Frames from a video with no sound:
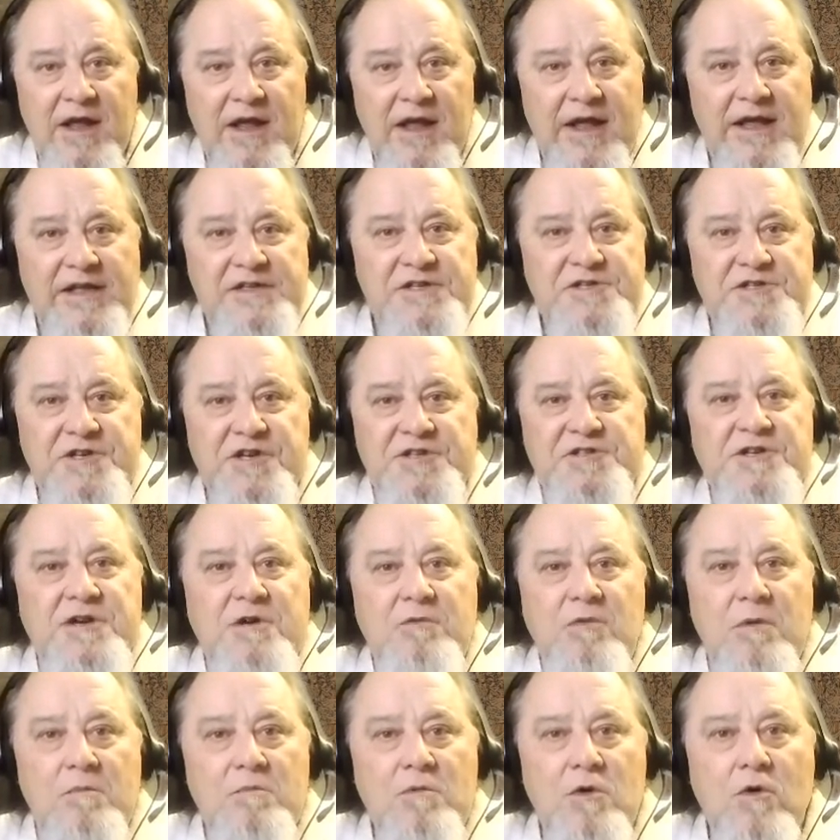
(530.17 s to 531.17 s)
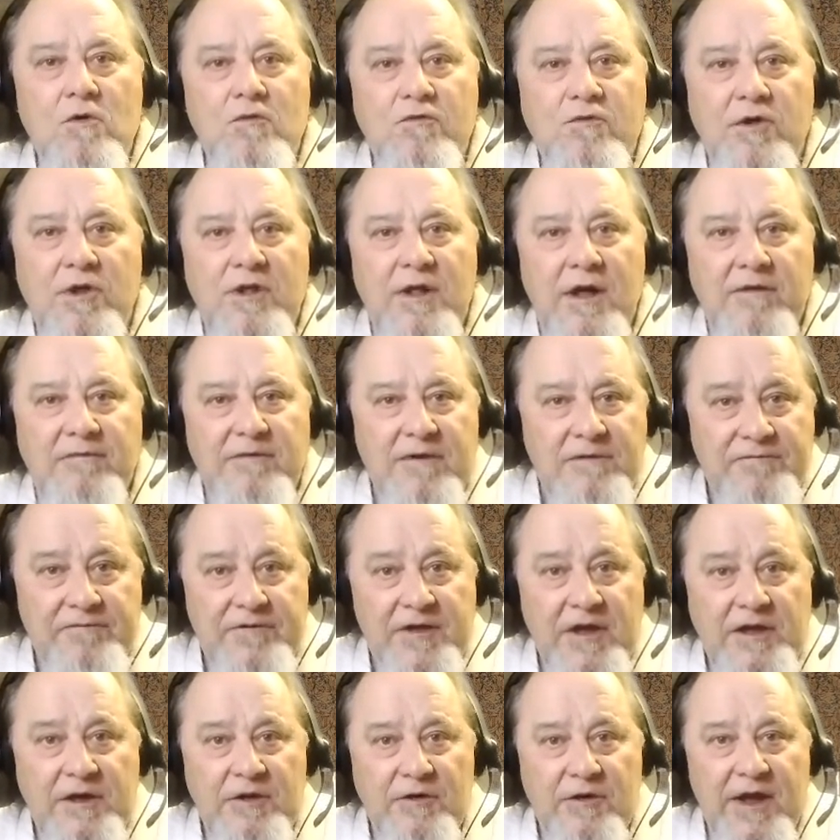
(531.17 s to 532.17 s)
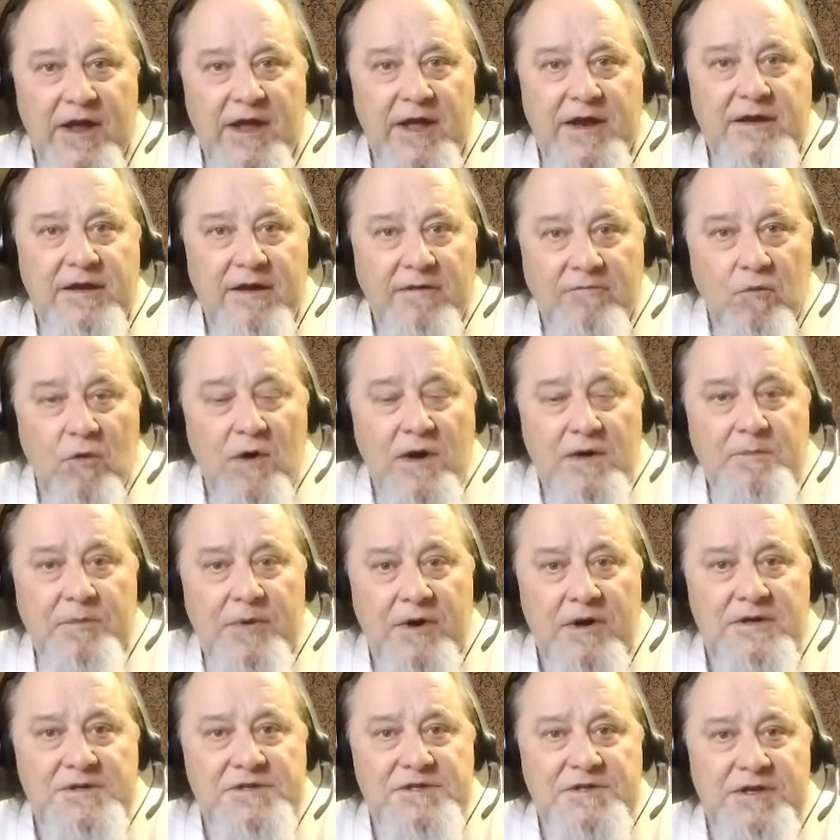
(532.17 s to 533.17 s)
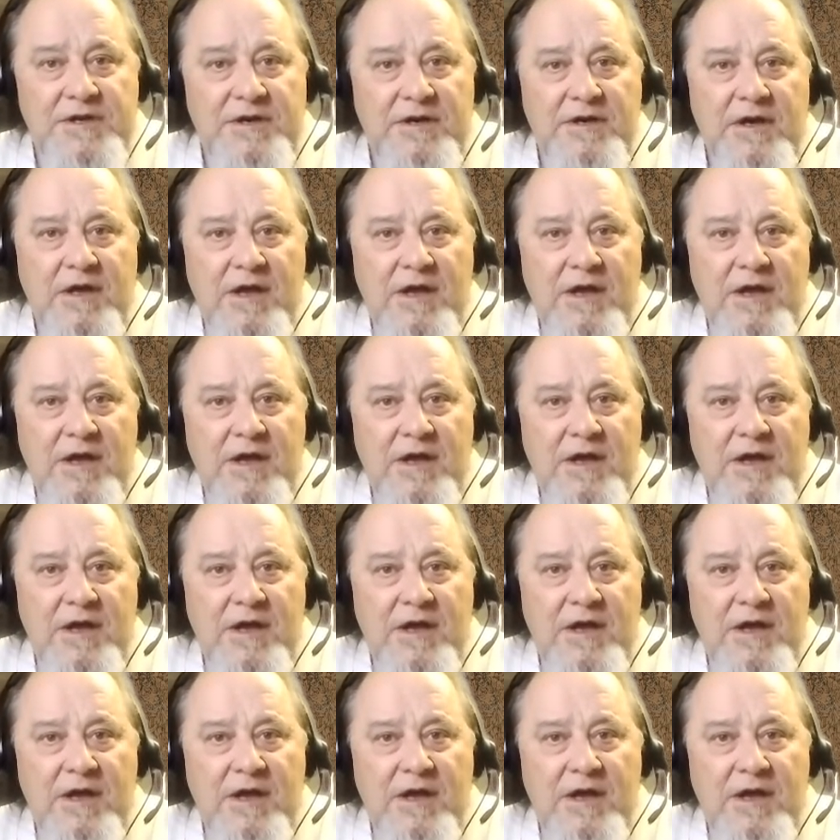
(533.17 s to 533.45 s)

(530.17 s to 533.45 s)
It's just a removal of a figurehead of one person.